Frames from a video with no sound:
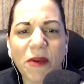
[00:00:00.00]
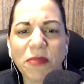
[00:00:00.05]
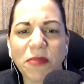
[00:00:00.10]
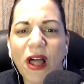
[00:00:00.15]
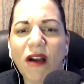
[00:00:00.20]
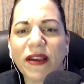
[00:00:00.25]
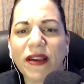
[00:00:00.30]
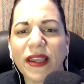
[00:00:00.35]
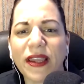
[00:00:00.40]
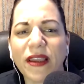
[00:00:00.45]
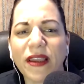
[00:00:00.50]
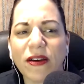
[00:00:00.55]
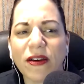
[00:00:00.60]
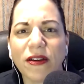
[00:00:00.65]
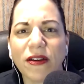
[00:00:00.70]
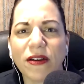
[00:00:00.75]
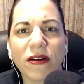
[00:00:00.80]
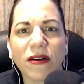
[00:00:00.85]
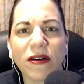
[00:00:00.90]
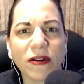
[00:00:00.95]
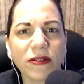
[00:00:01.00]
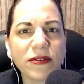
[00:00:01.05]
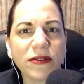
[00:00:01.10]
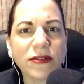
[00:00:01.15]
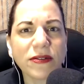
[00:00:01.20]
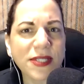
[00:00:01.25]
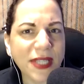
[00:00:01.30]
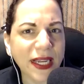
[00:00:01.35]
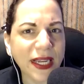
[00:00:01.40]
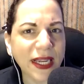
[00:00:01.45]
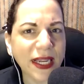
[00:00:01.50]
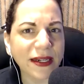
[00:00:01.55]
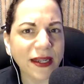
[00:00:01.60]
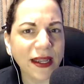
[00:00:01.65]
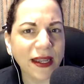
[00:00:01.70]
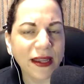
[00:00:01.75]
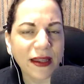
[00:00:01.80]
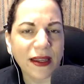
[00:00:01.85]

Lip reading: blogging on your own site?